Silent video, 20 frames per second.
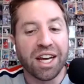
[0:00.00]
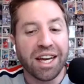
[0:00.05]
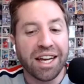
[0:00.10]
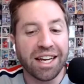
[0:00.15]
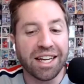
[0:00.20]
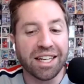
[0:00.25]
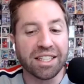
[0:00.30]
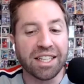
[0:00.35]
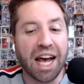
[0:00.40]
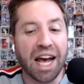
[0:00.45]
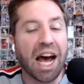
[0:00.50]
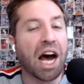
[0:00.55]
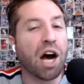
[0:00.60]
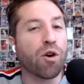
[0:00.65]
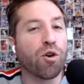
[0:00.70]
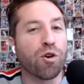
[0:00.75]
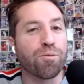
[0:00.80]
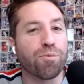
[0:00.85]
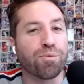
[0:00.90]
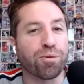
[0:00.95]
is
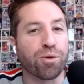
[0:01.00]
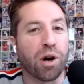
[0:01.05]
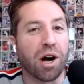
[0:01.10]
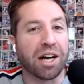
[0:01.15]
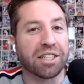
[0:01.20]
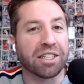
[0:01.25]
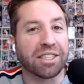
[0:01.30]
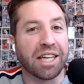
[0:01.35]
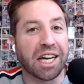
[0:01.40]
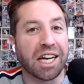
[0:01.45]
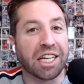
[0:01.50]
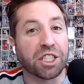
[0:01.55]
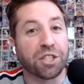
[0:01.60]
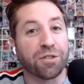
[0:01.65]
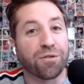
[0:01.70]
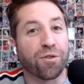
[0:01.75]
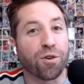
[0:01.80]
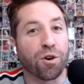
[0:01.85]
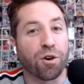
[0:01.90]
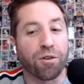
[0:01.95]
our process
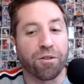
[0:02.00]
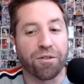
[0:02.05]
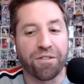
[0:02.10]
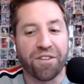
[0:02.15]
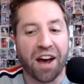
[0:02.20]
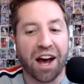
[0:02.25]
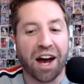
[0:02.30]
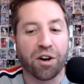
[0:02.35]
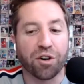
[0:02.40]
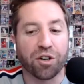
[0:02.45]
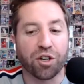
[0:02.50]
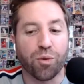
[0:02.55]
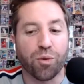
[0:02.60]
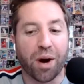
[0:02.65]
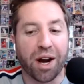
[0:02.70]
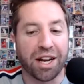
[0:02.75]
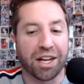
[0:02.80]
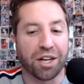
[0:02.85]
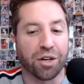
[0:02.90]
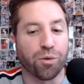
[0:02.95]
for
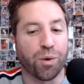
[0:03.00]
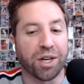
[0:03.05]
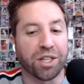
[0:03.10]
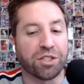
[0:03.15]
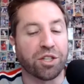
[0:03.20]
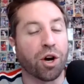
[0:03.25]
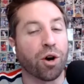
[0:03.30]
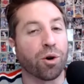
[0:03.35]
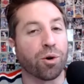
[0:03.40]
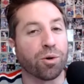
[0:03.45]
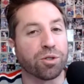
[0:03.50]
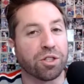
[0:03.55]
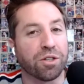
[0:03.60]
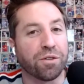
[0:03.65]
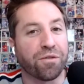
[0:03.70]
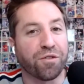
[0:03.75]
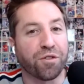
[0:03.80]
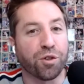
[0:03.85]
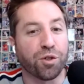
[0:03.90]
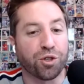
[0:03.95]
evaluating win totals
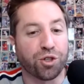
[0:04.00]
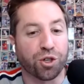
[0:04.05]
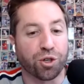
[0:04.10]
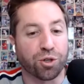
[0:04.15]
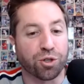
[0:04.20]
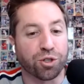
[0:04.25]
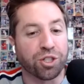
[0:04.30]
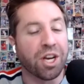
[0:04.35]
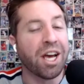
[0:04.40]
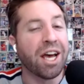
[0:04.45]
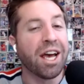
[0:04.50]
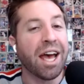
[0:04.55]
and futures,